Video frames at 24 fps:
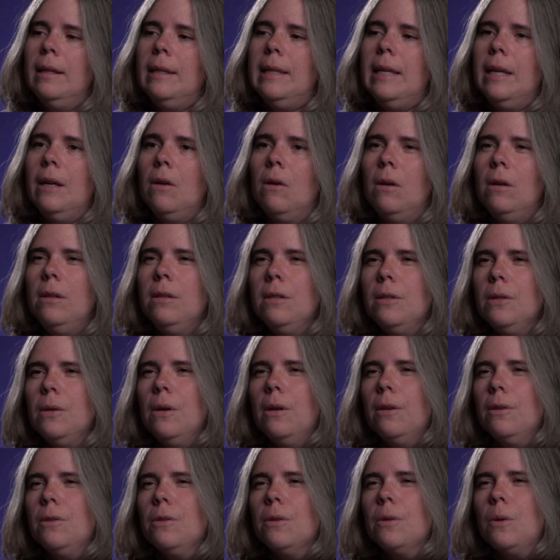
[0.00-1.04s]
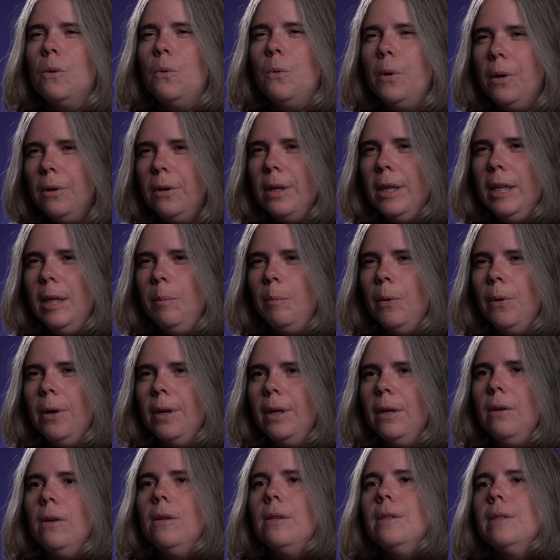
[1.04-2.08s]
They also are sort of quirky
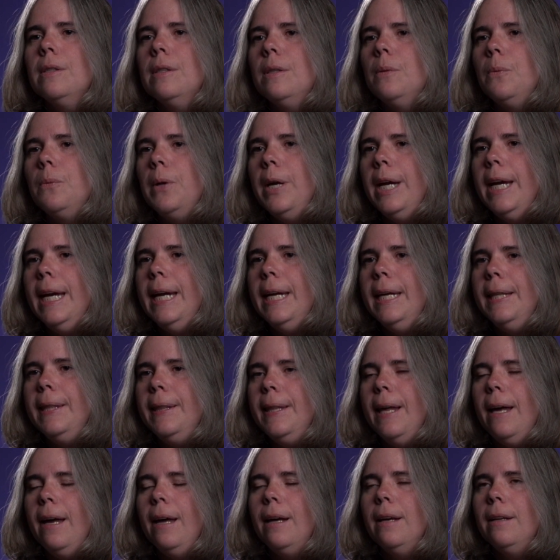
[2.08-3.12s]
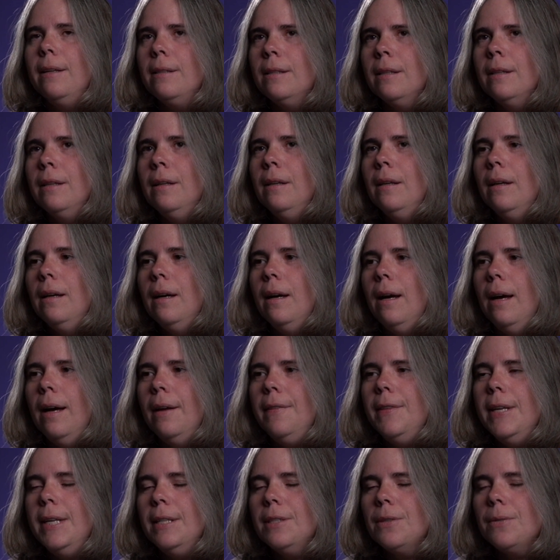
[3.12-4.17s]
particles in a way that
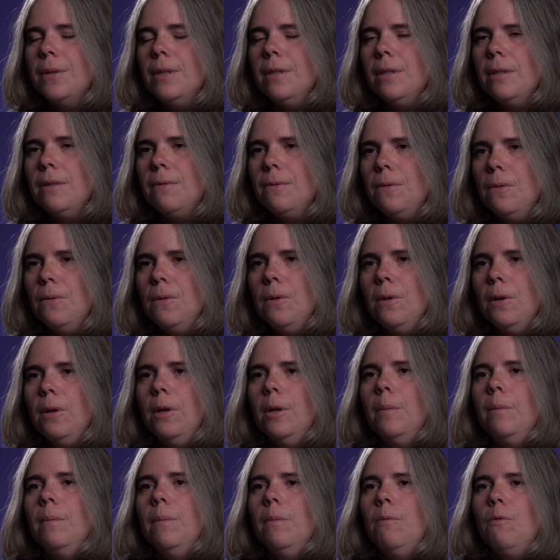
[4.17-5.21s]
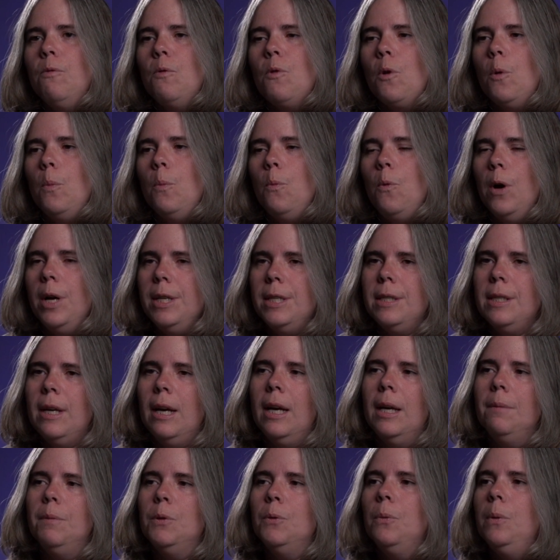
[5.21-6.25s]
uh, they transform from one
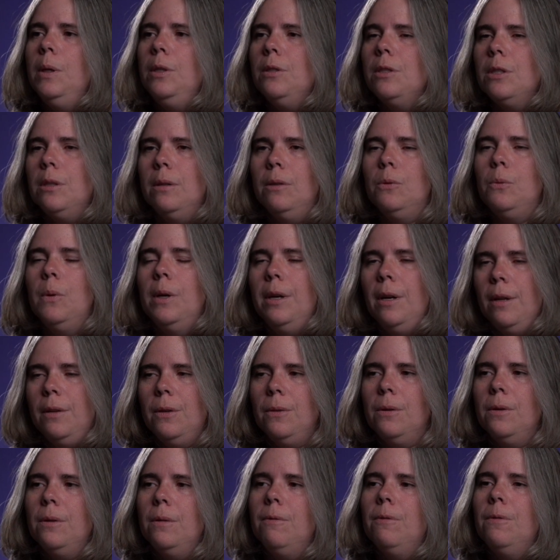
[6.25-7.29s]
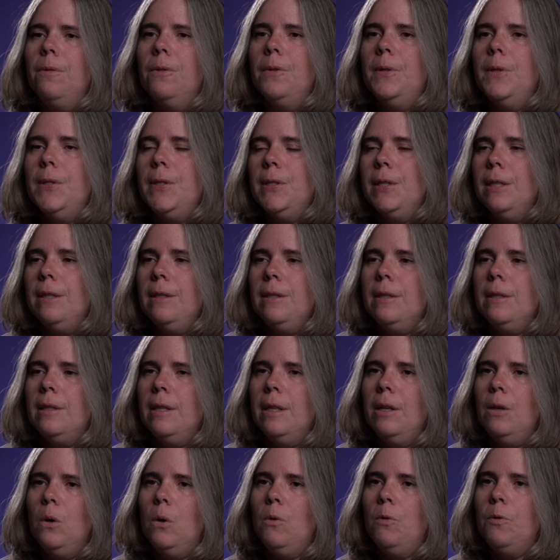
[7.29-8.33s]
type to, each, to another. For instance,
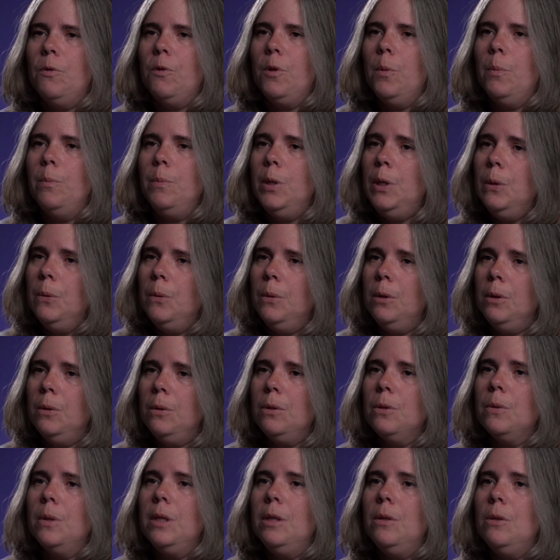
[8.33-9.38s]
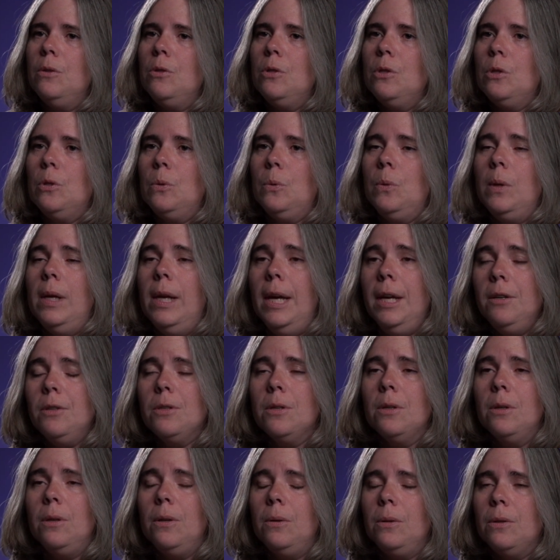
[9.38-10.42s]
they go from muon neutrinos to
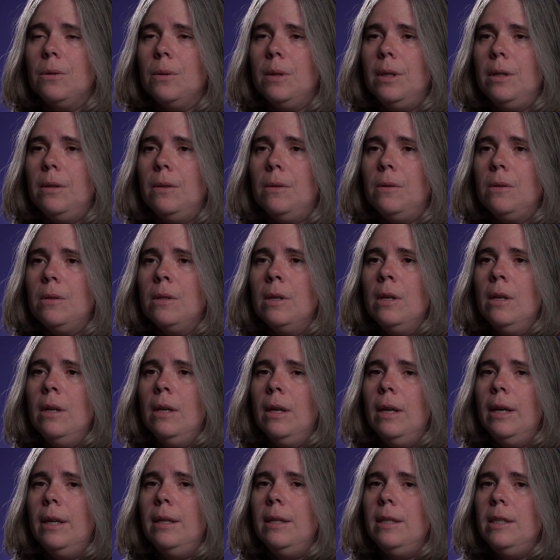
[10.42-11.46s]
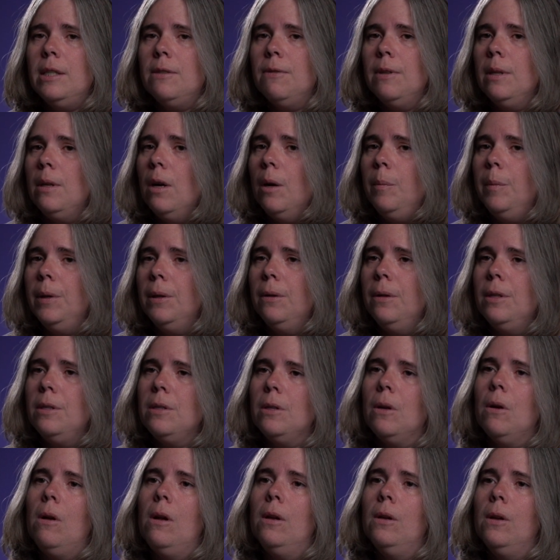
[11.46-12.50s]
electron neutrinos, and these phenomenon is
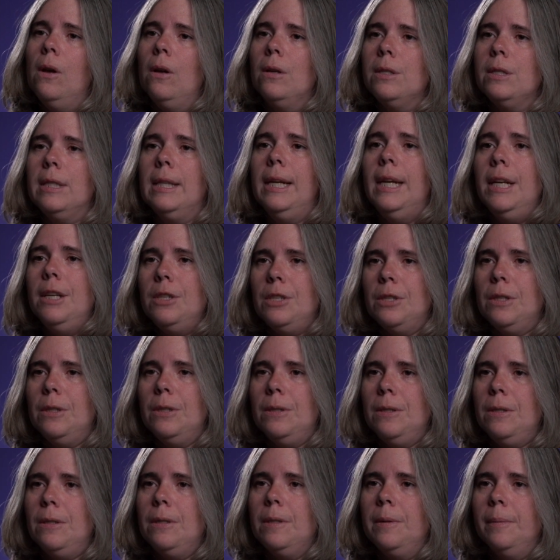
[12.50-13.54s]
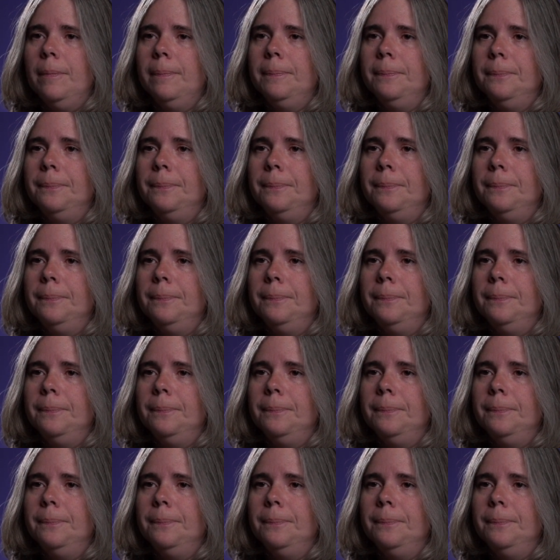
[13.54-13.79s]
called oscillations.